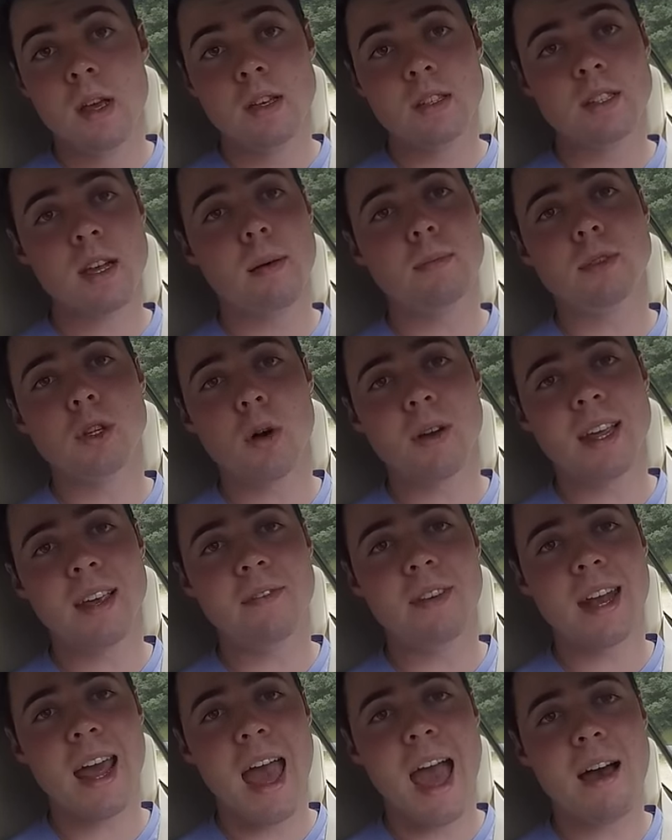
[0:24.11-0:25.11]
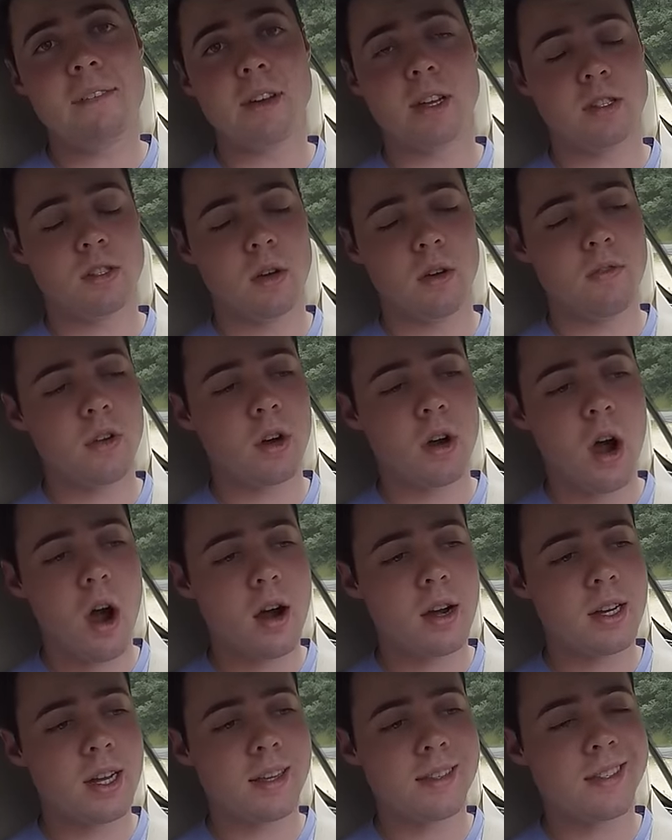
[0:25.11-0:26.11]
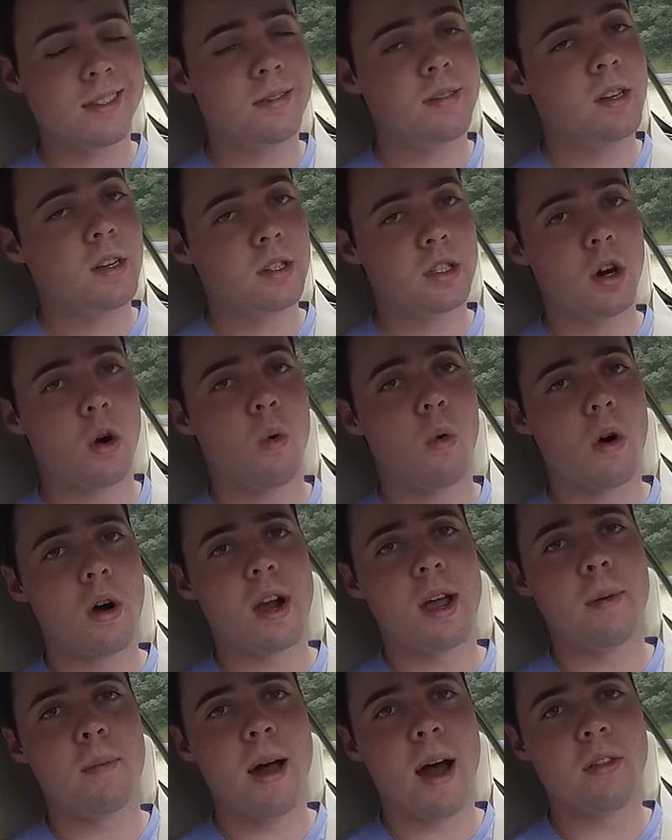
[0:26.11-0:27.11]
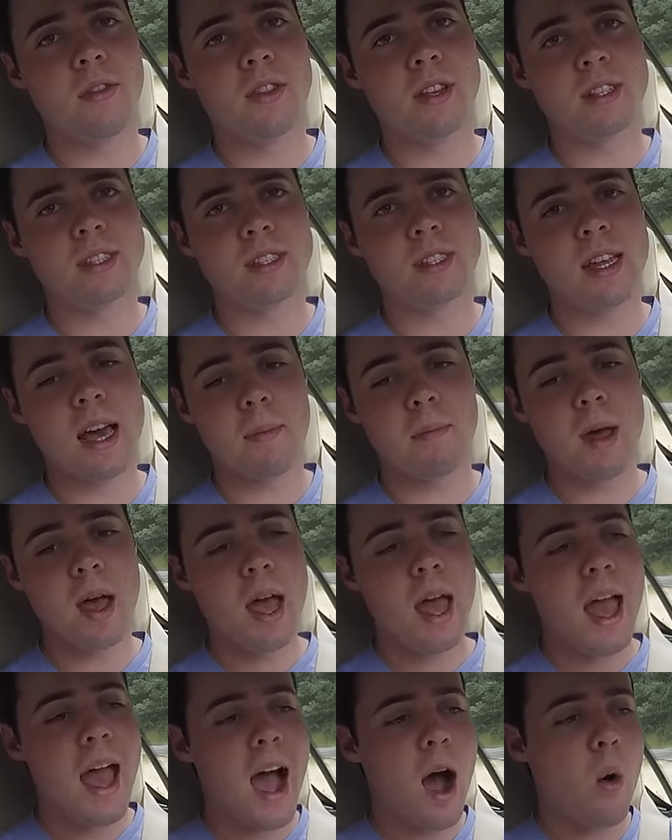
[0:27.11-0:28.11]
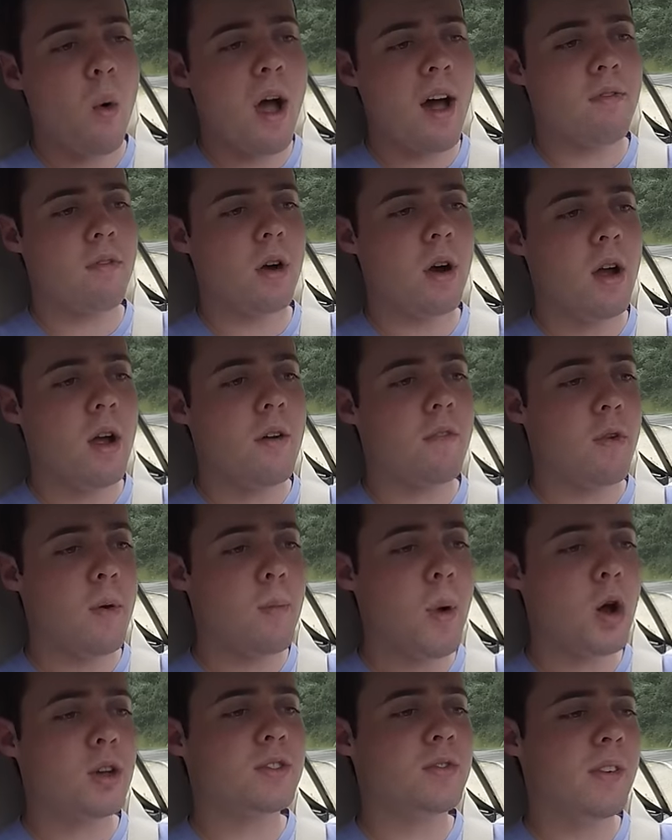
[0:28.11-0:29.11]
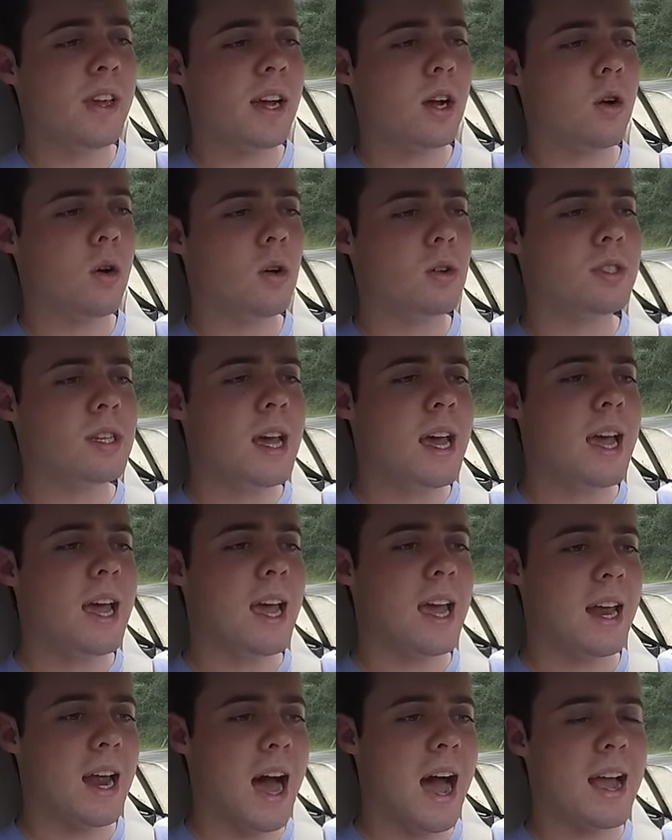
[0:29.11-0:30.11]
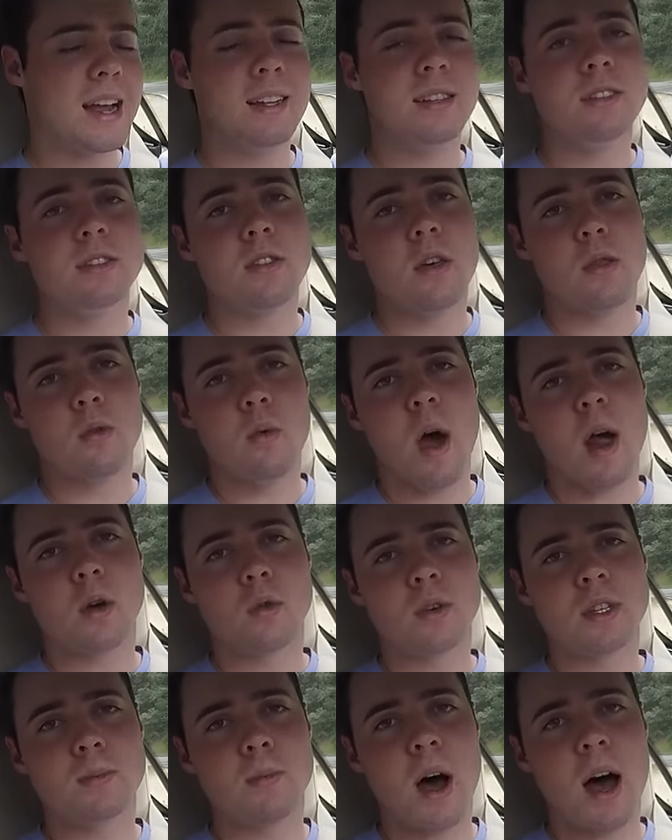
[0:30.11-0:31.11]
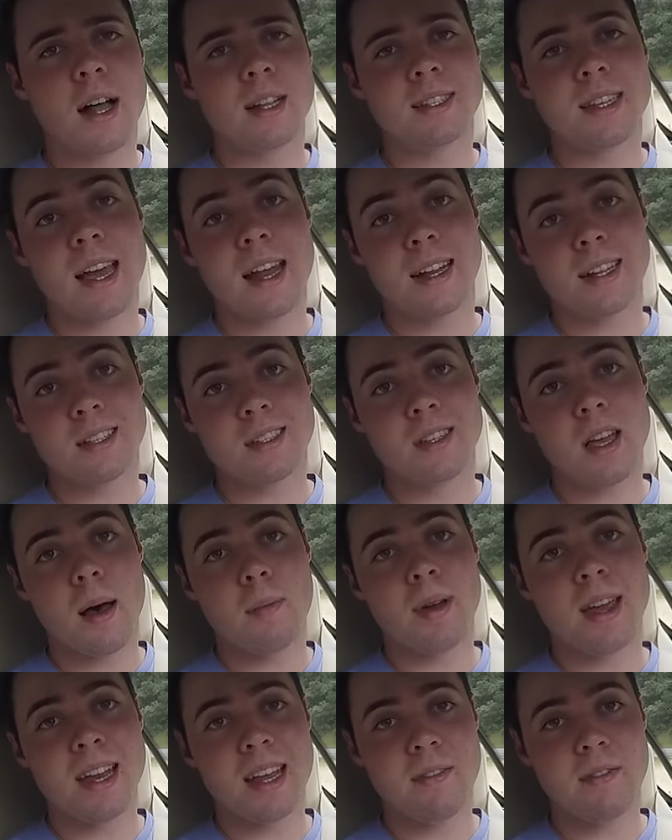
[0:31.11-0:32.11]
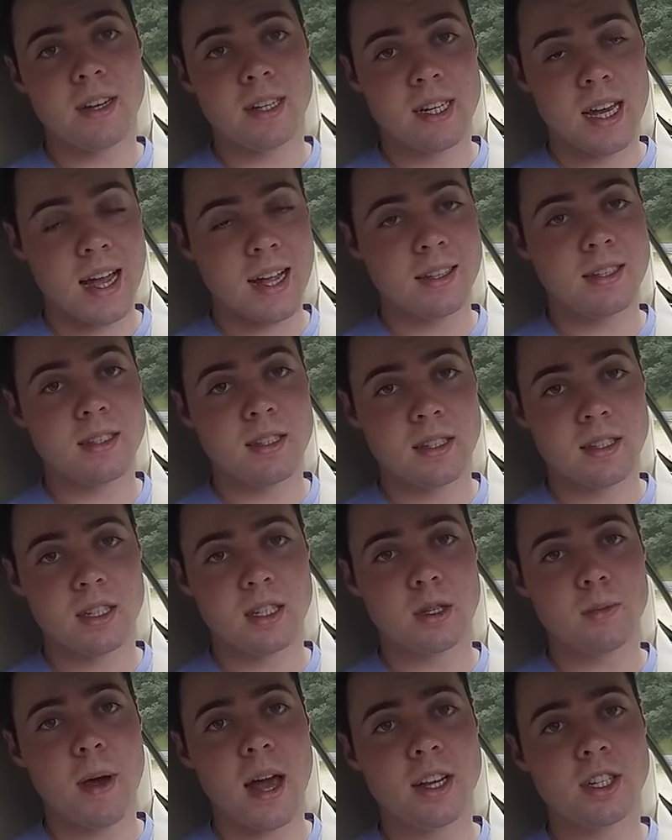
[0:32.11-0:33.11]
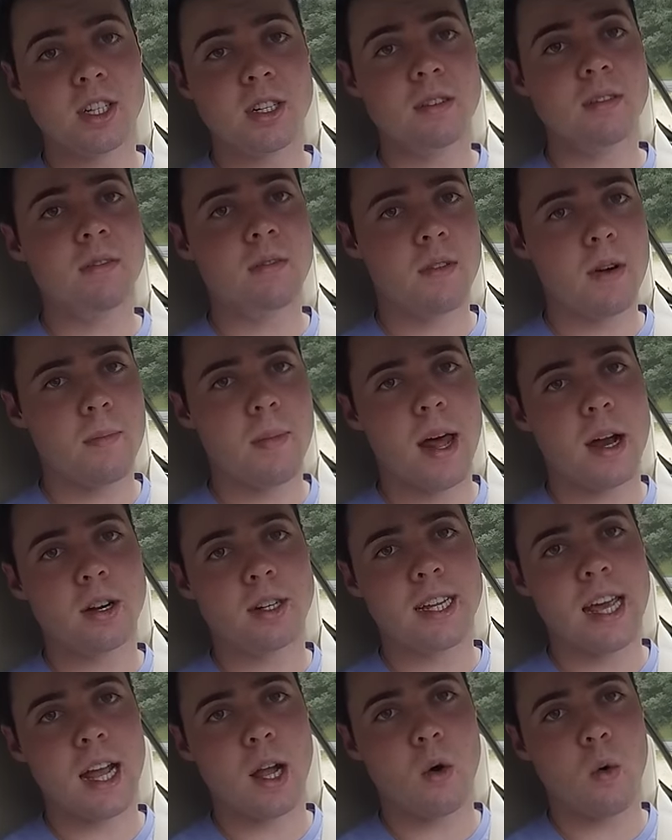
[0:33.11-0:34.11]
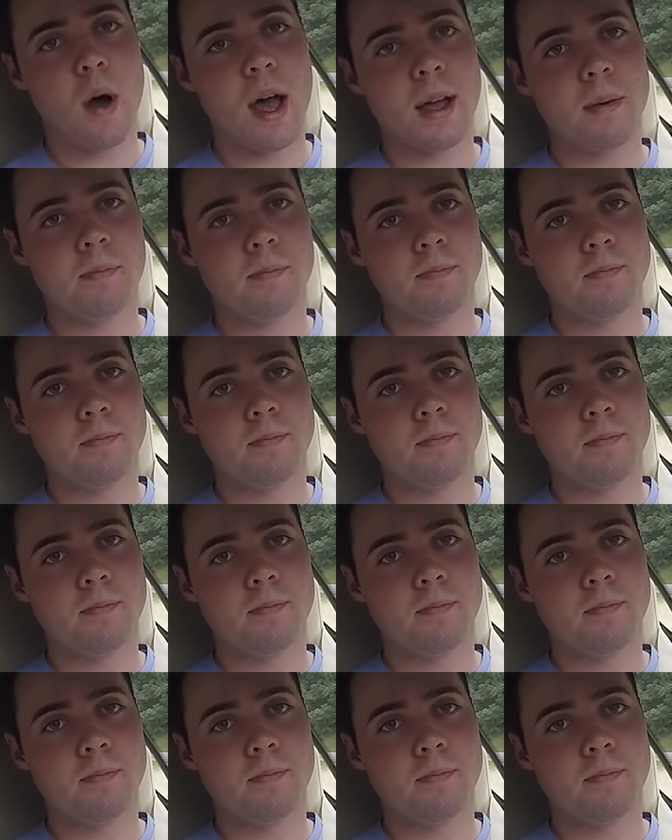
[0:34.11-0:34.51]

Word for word: Some don't even have it, so if your car doesn't, don't worry about this step. However, for most vehicles, it heightens the throttle response, and in some, it even tightens the suspension for a better takeaway.